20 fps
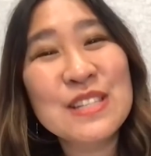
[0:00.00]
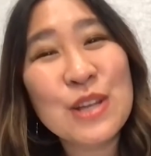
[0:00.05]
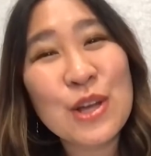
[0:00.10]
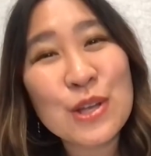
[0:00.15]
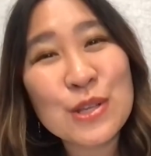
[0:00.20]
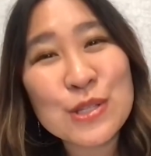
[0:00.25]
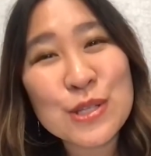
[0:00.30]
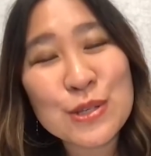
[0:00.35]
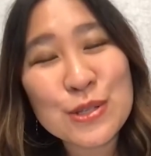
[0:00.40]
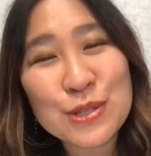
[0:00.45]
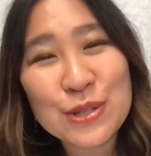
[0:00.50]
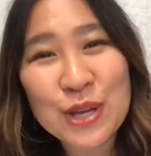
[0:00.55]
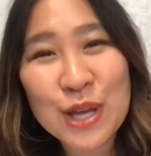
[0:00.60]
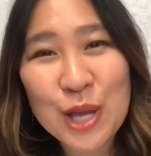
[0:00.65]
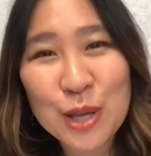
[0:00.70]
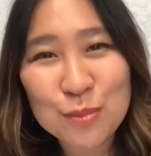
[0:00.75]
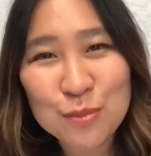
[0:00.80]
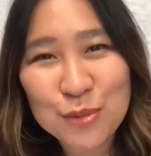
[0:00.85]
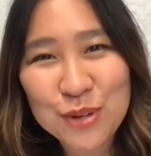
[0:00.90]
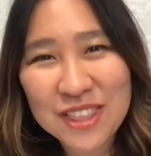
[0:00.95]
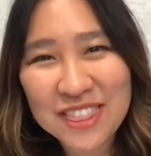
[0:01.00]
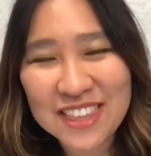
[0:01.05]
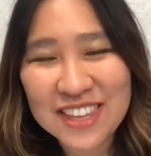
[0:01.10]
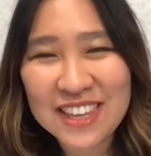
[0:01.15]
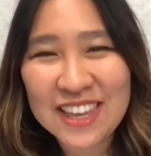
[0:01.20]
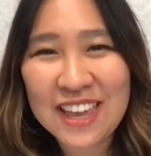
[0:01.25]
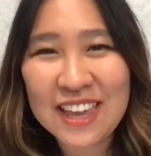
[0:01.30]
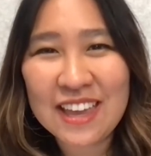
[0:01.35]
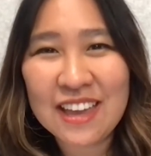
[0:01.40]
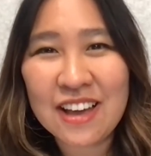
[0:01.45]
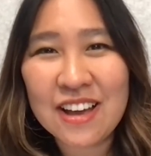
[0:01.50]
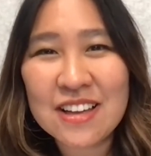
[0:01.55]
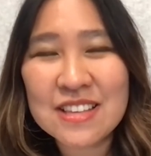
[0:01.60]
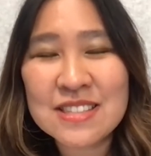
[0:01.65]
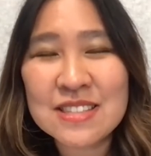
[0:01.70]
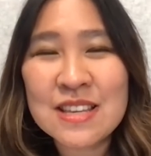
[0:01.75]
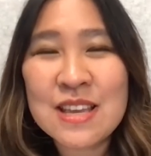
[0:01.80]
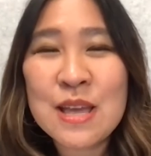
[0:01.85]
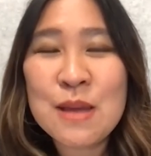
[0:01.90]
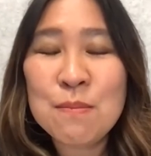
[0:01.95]
and also to help with the
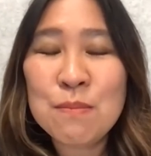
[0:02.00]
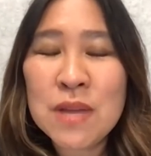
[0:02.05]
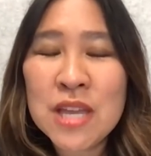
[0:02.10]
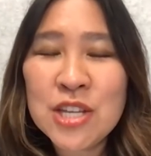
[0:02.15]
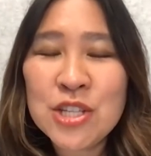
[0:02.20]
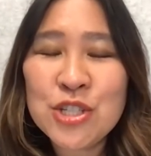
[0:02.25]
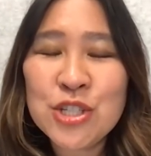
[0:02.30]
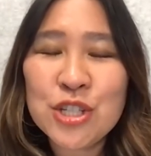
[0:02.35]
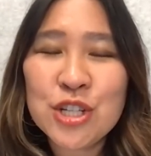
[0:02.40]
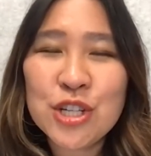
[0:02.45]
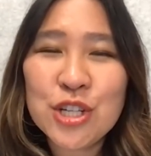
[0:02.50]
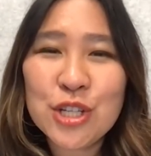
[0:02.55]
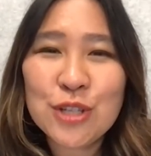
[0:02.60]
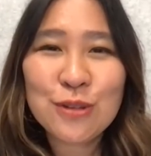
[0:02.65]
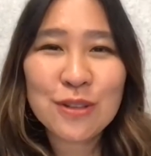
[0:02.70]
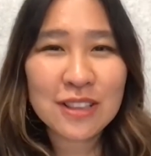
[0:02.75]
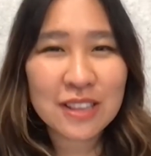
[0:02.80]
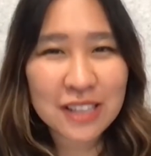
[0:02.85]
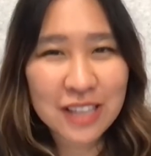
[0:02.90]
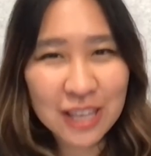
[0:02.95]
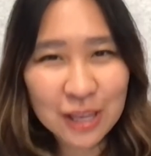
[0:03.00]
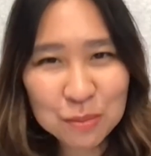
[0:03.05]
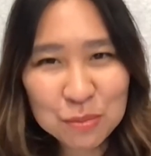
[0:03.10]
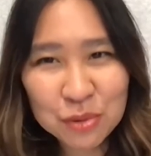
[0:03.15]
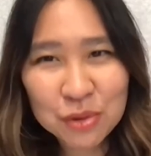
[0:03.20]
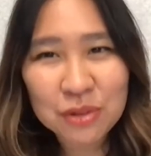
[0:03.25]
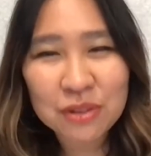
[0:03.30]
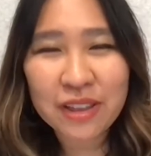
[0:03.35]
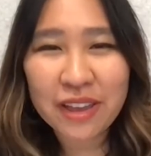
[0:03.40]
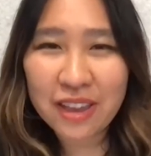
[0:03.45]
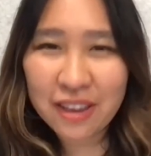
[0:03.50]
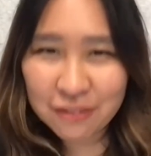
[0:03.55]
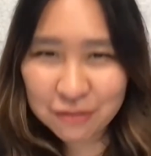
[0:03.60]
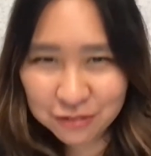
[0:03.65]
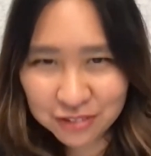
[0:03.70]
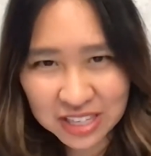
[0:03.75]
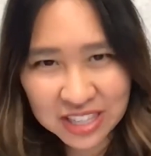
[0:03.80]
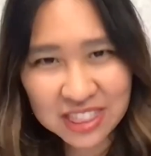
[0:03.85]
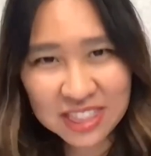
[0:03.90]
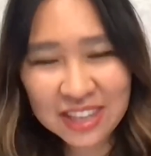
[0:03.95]
chaos, make sure you label
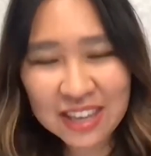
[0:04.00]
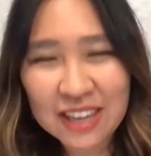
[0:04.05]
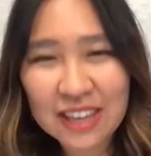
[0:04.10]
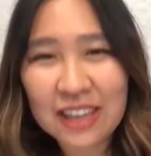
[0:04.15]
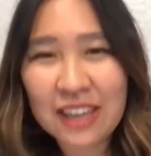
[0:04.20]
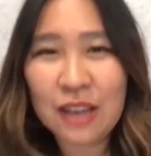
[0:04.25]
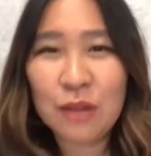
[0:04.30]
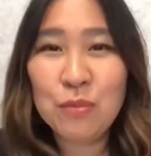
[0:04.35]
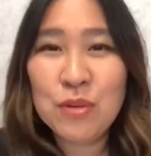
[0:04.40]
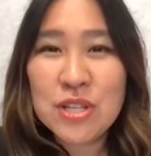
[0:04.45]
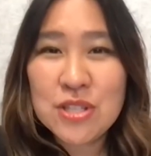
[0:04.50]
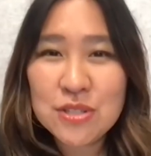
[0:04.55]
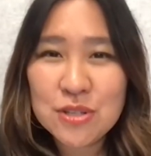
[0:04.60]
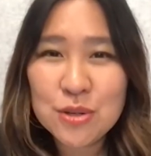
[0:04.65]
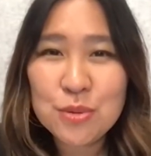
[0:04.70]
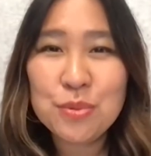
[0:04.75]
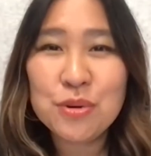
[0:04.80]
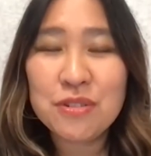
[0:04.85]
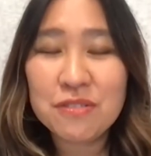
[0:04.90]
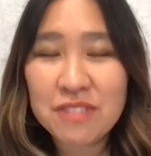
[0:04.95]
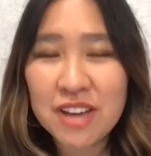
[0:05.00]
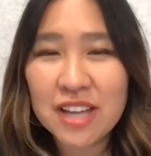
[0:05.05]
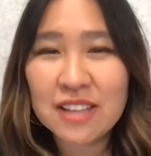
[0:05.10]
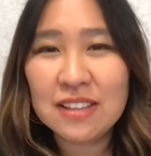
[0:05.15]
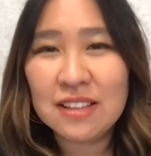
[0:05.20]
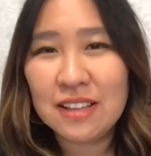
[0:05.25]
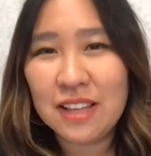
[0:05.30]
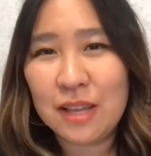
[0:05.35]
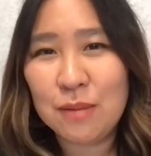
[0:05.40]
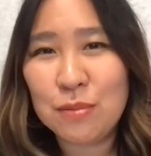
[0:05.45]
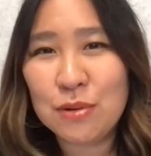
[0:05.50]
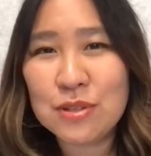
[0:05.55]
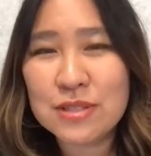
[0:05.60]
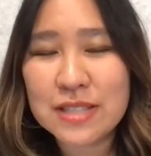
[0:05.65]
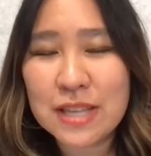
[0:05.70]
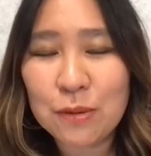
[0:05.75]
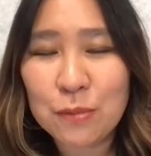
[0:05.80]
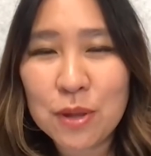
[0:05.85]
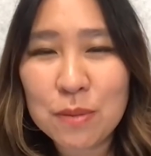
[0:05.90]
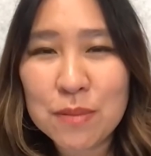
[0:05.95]
everything. And we do provide the
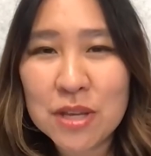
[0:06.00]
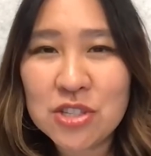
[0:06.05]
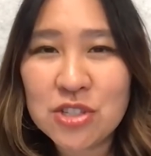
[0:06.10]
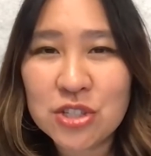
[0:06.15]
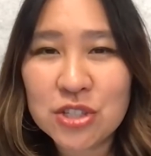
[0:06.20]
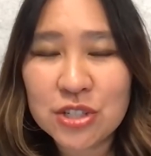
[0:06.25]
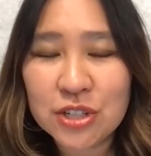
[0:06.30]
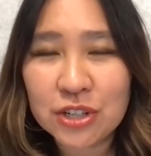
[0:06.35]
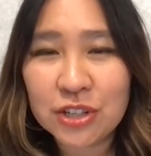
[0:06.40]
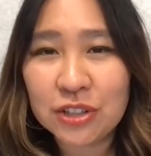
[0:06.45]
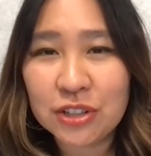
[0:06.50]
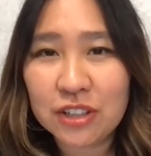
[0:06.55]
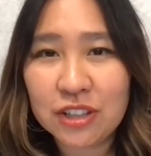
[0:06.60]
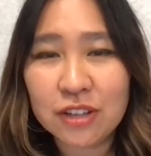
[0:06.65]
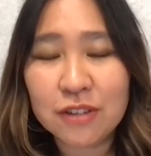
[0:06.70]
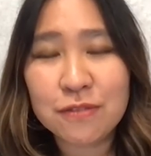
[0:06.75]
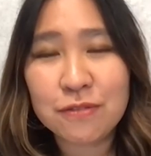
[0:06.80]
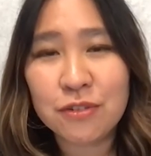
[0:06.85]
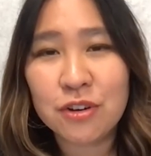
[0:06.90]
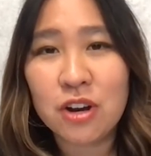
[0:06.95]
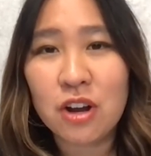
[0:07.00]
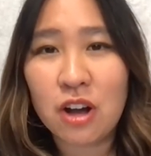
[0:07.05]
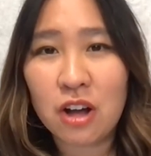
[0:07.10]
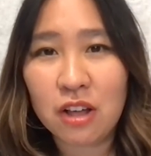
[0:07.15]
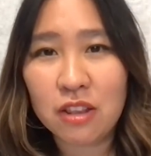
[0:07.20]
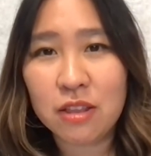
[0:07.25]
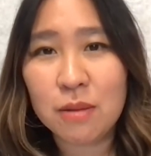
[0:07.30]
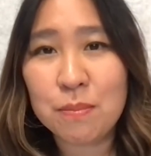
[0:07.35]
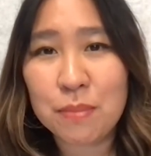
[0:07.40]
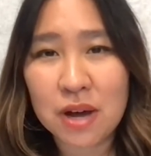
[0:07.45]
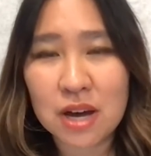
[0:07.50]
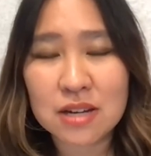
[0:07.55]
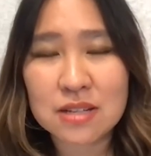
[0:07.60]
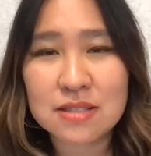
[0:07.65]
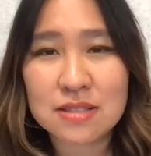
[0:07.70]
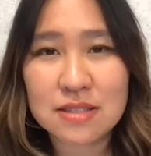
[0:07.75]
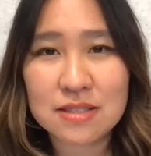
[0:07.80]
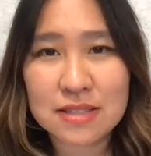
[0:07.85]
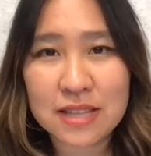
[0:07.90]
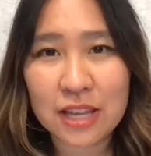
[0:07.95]
labels, like we mentioned earlier, for all the
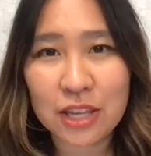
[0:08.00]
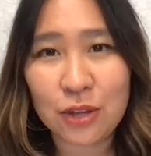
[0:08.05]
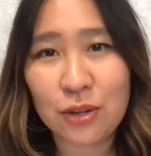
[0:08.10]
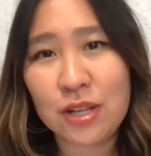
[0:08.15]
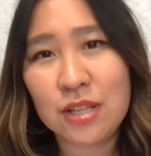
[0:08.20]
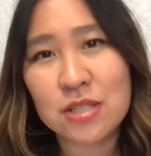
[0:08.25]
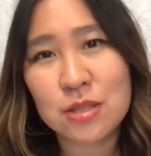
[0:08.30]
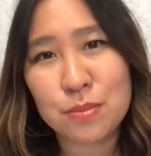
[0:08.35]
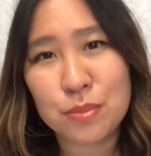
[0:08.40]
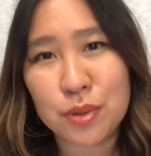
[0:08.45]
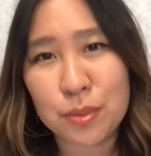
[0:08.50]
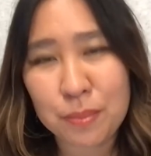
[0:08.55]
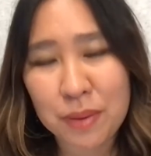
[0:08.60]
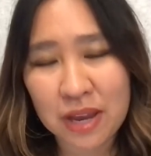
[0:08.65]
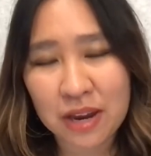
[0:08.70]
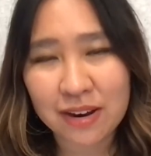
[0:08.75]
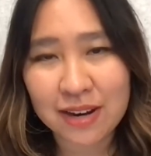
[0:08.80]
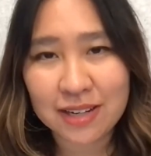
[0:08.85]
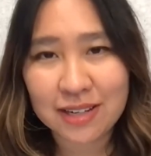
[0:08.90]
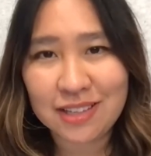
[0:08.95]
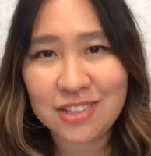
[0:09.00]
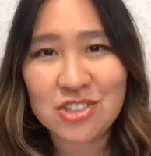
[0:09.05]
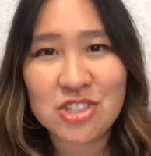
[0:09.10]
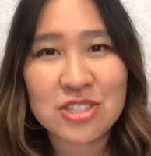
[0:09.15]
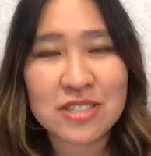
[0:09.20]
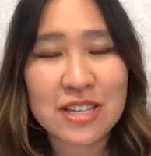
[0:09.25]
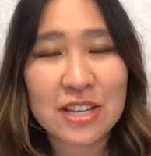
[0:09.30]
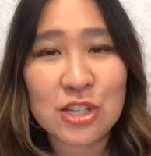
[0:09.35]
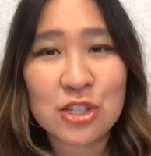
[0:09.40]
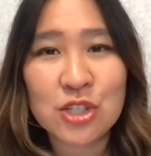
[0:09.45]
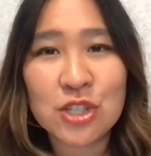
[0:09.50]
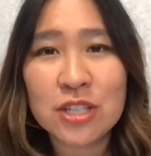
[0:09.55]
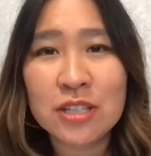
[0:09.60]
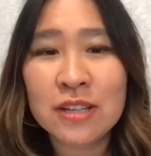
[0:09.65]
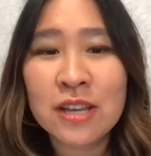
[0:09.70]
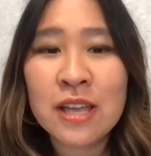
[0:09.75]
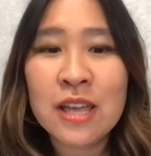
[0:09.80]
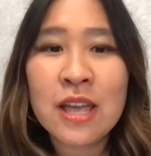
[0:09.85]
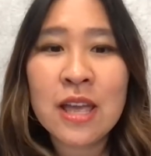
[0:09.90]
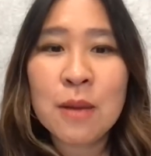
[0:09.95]
boxes that you need to prepare at each station.